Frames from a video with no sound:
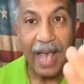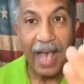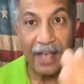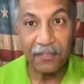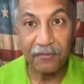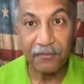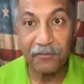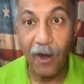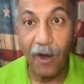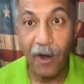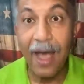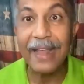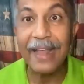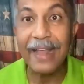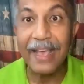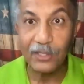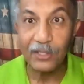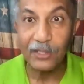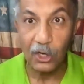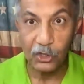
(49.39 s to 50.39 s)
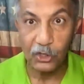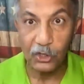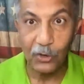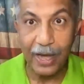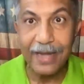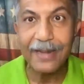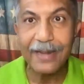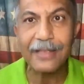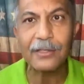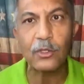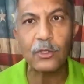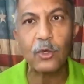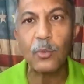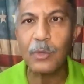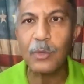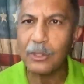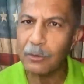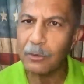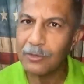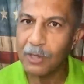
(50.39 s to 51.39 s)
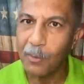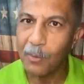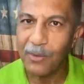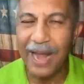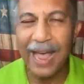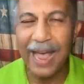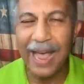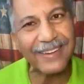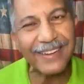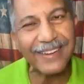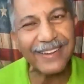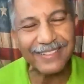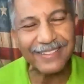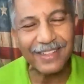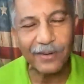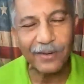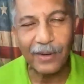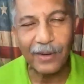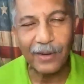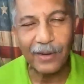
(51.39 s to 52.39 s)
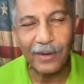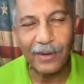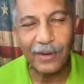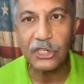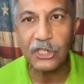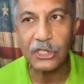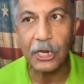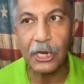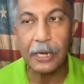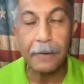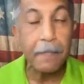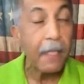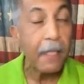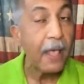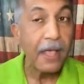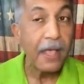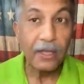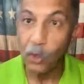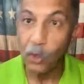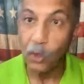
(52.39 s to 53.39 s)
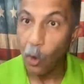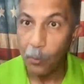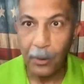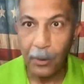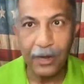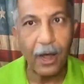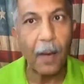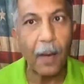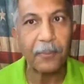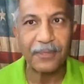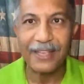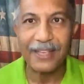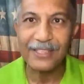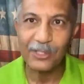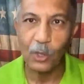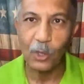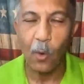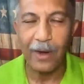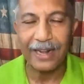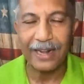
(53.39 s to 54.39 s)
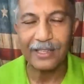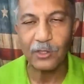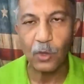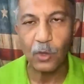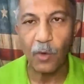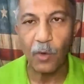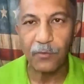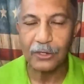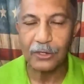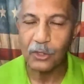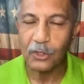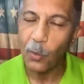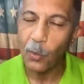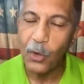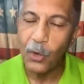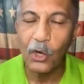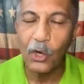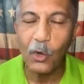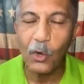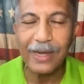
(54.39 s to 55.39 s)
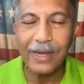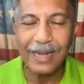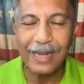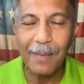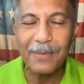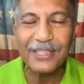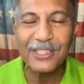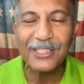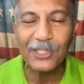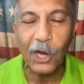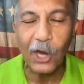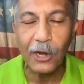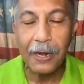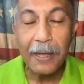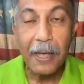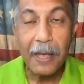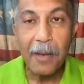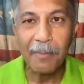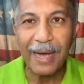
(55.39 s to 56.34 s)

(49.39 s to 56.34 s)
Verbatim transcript: And Fridays, our training Zoom. We do some rank recognition corporate updates, so on and so forth. So real quick, let me start.